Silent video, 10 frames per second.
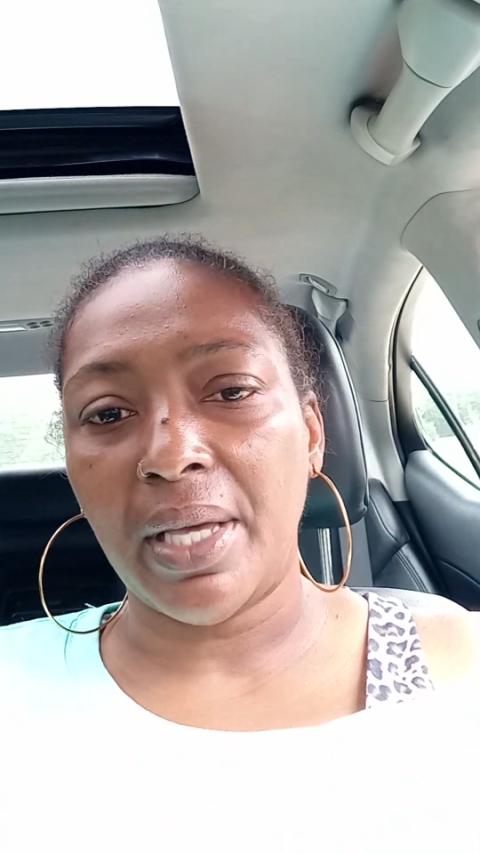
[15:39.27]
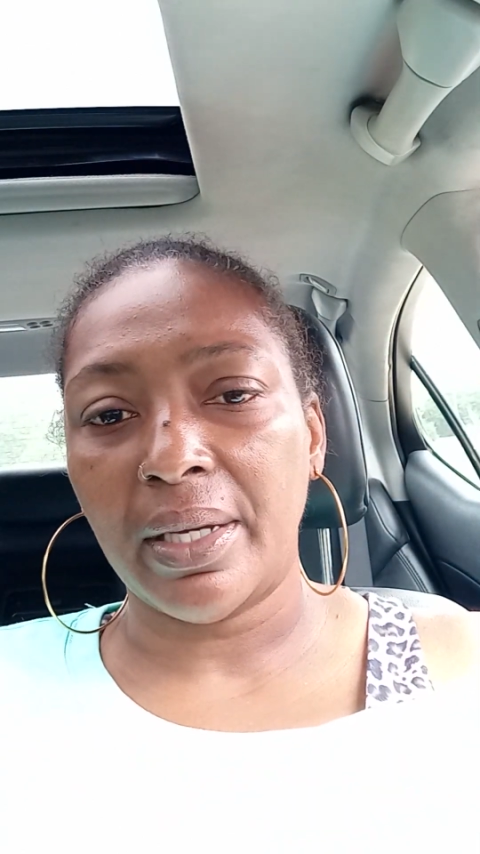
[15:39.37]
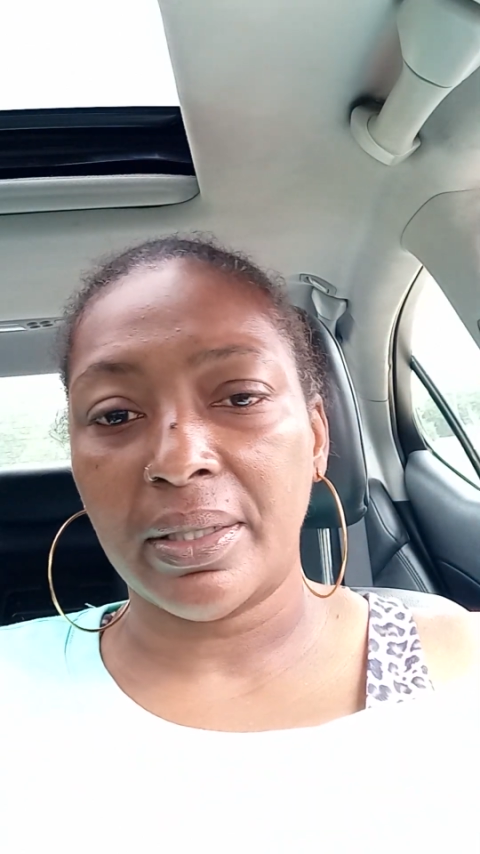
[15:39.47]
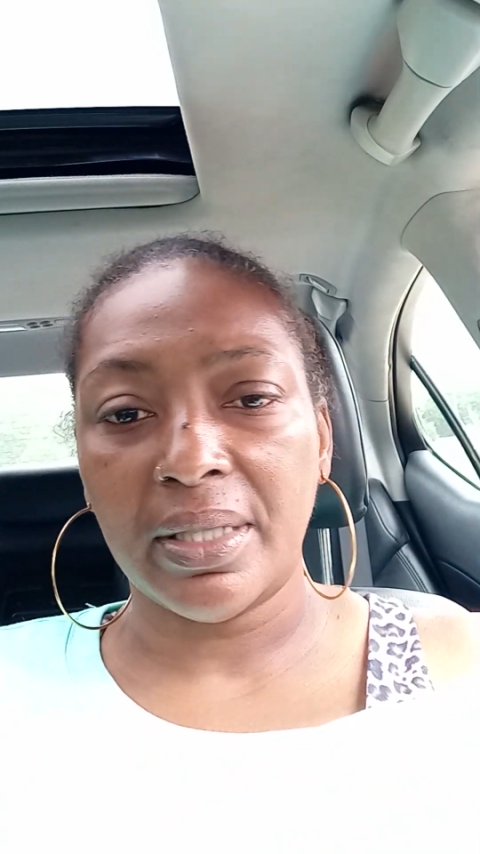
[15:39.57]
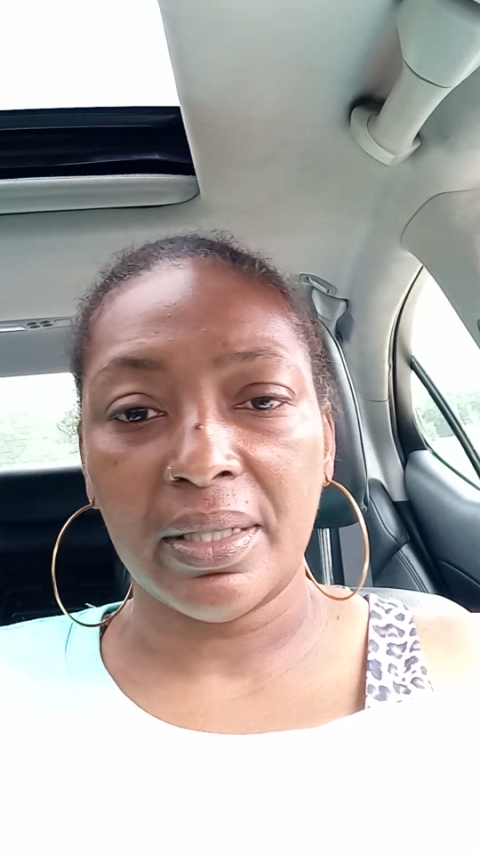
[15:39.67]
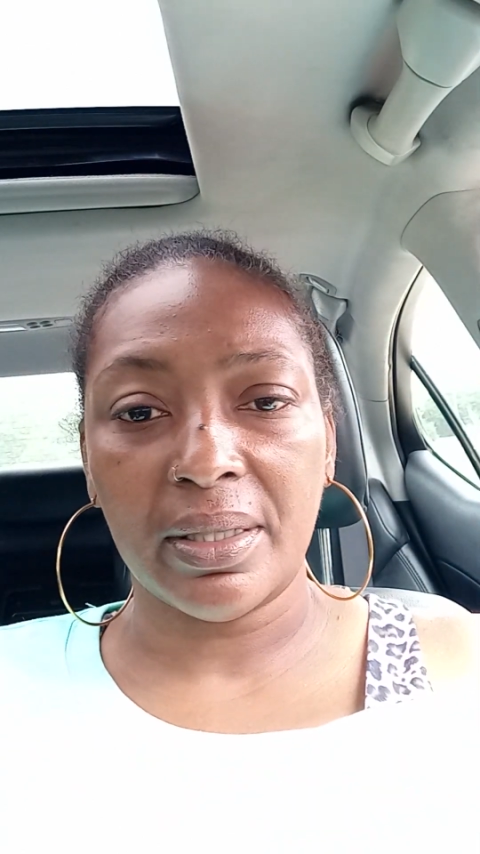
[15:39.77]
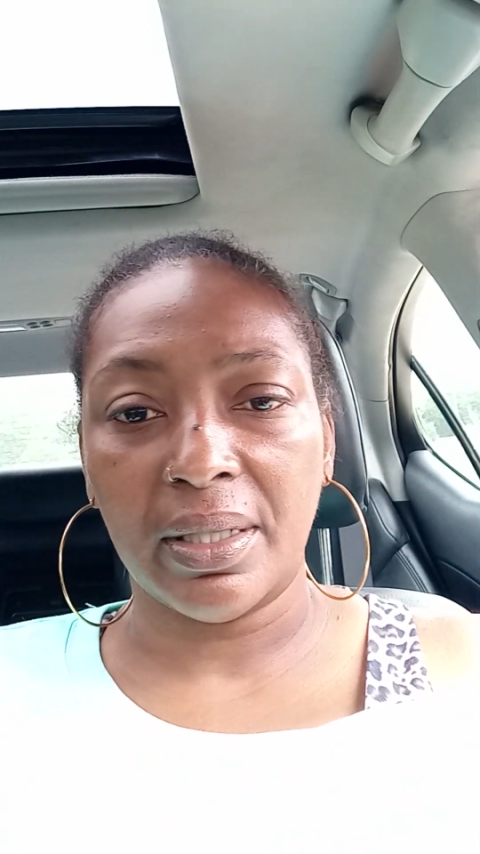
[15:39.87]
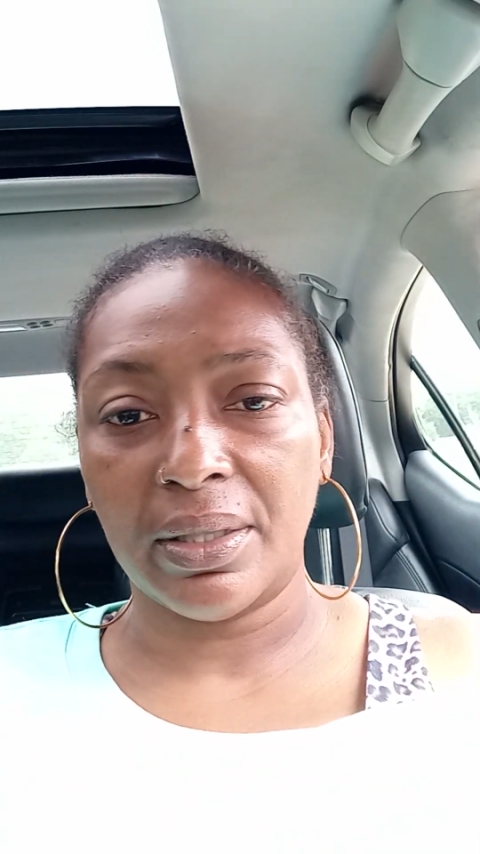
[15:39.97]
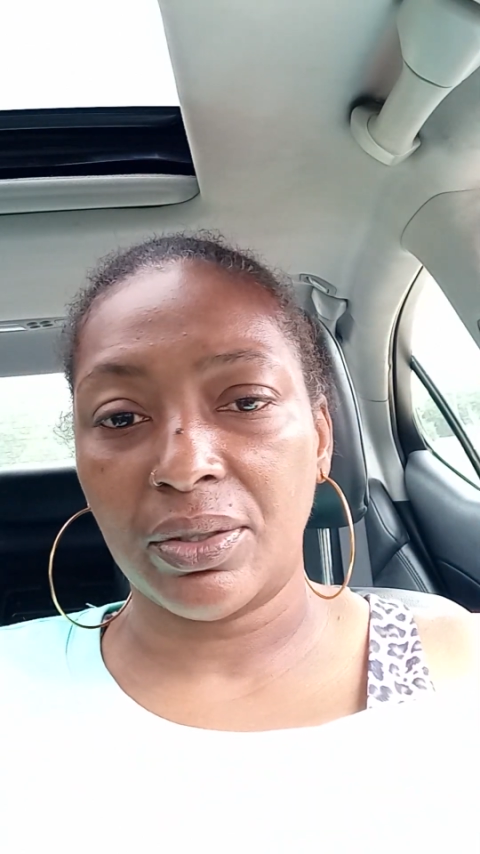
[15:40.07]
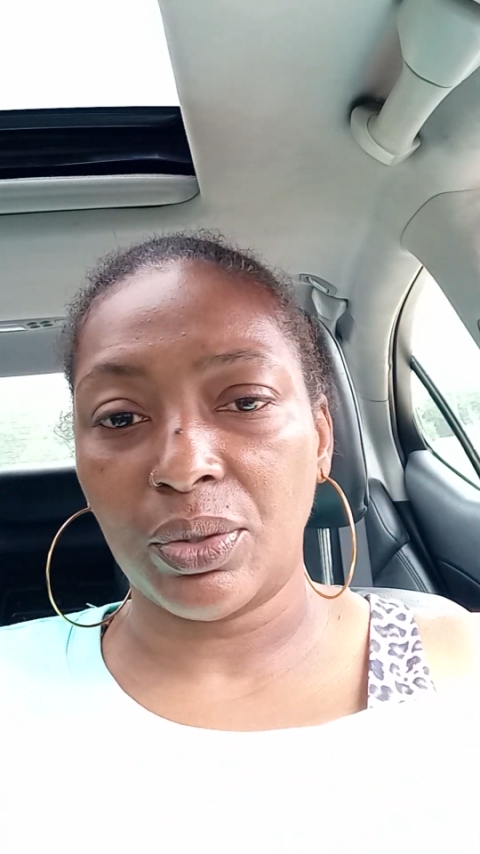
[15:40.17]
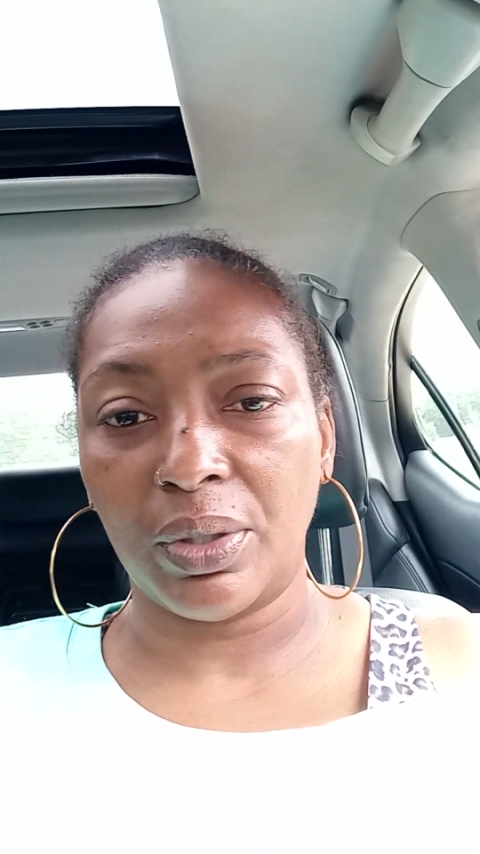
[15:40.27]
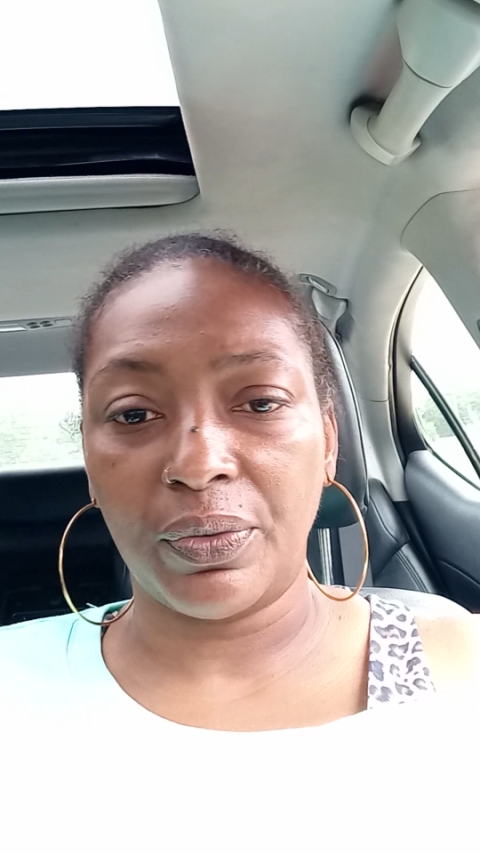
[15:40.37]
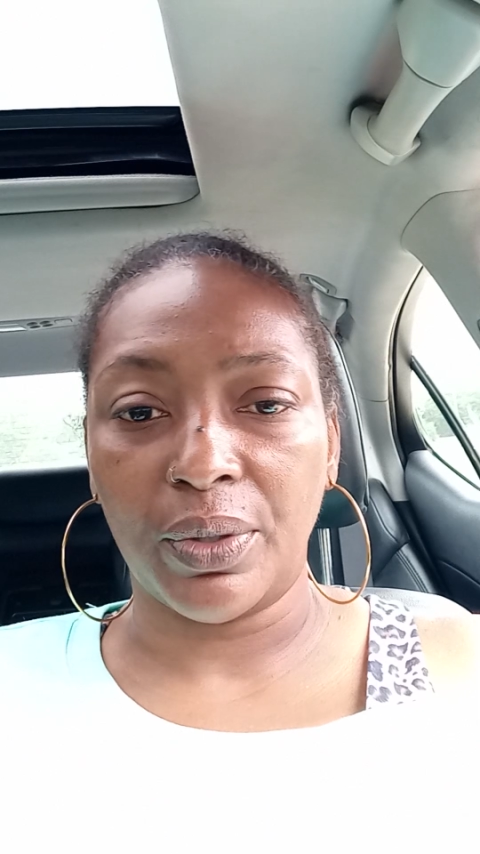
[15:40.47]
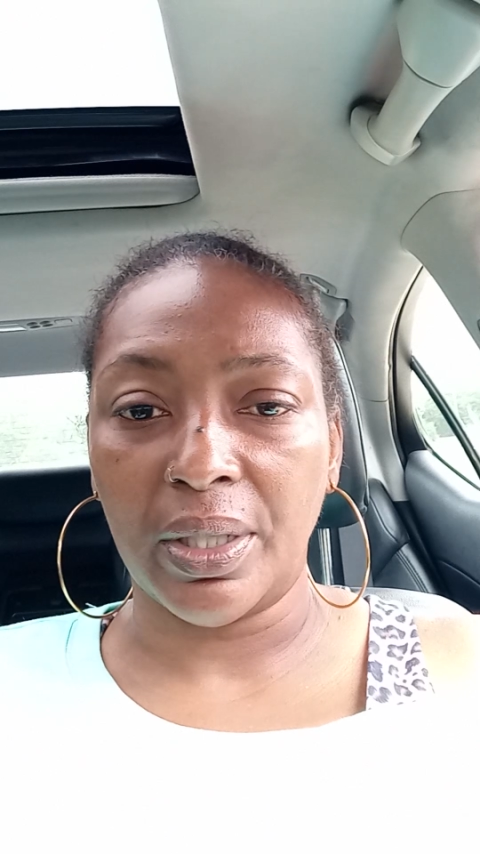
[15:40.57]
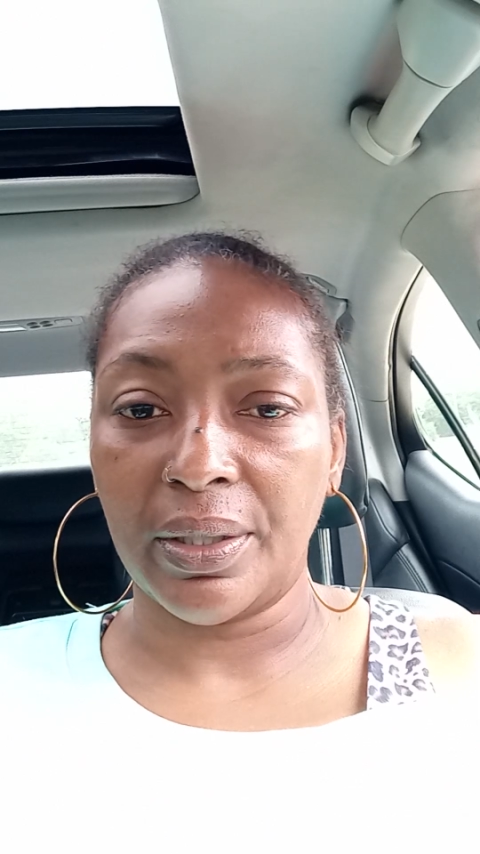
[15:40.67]
that because that's another story
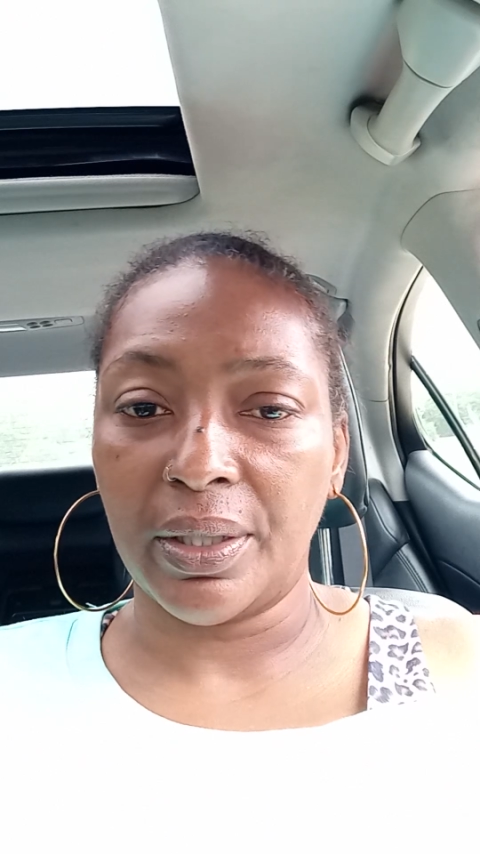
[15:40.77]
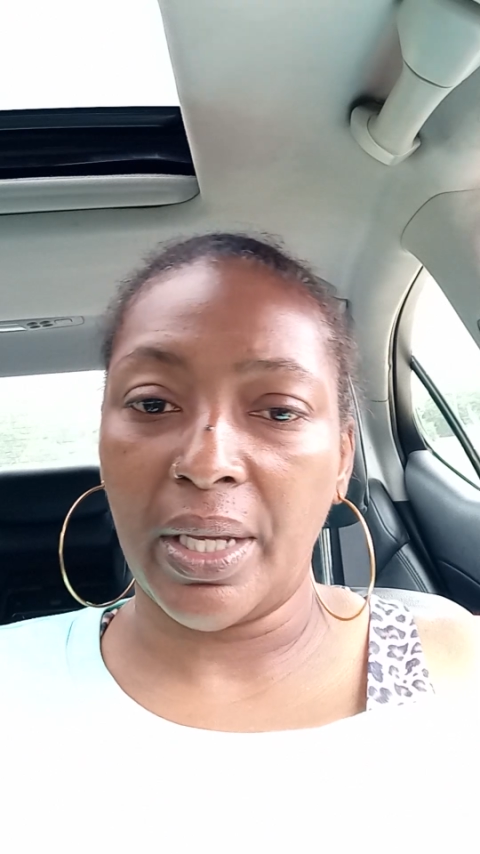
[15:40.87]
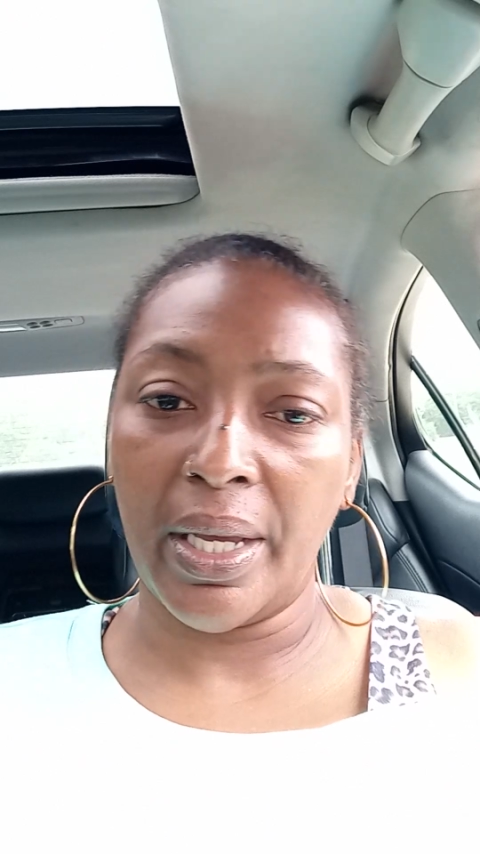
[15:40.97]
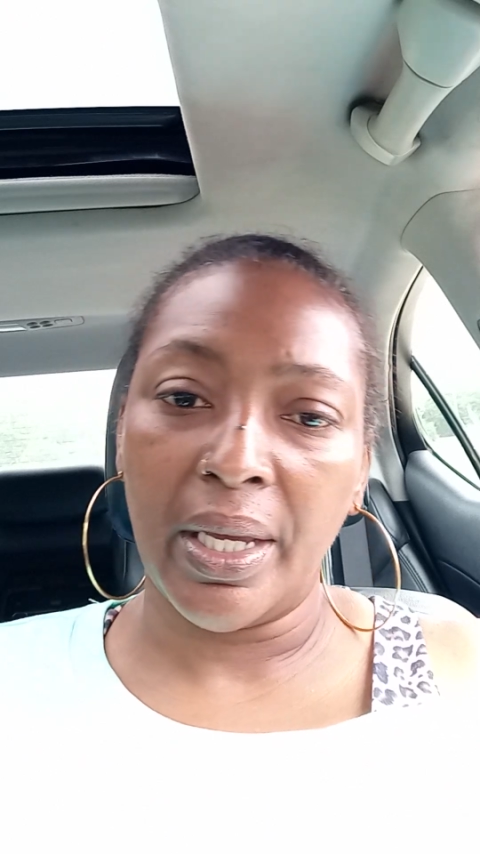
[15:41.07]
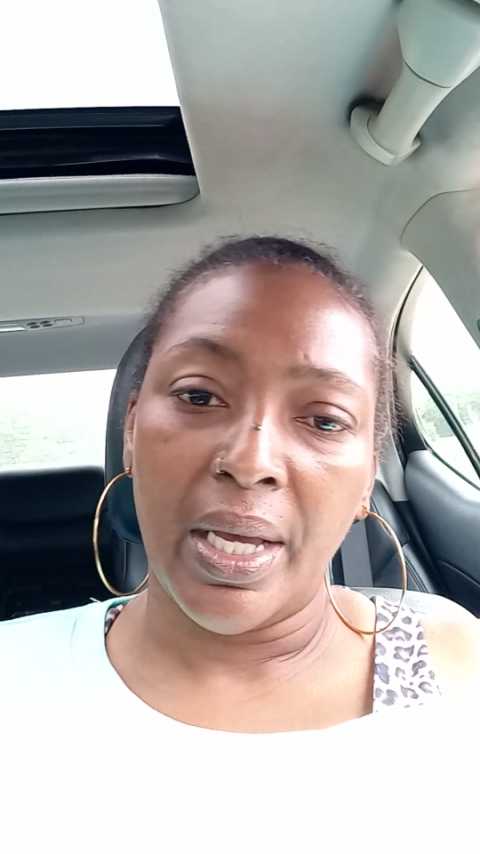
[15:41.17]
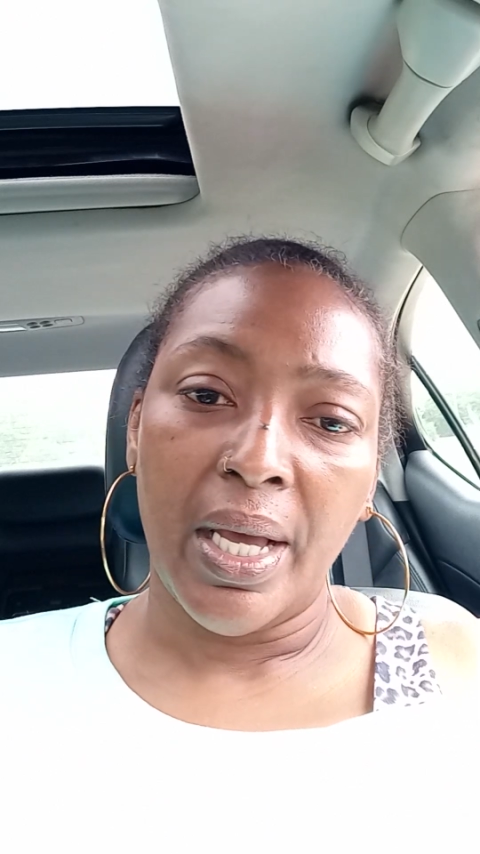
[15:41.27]
for another day.